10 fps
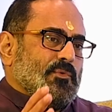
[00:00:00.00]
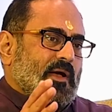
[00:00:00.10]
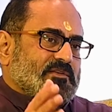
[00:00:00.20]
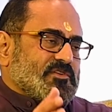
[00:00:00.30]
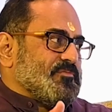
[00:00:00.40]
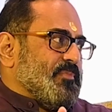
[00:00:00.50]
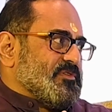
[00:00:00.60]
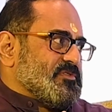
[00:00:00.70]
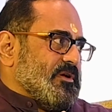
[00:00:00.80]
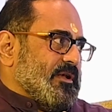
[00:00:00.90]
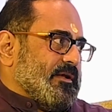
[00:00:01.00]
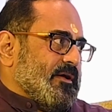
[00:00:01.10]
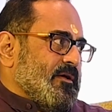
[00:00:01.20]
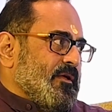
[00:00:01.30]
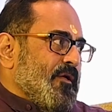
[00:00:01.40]
to access personal
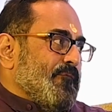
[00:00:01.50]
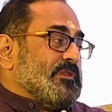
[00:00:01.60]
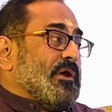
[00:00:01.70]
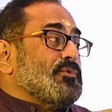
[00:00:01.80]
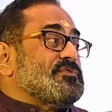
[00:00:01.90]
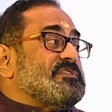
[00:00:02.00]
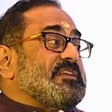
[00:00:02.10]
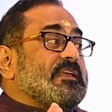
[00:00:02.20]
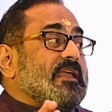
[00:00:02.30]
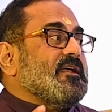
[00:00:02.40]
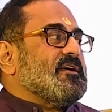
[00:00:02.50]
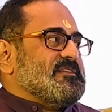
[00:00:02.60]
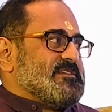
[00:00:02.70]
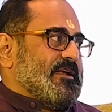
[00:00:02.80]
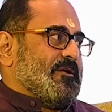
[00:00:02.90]
data without seeking
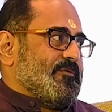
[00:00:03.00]
consent.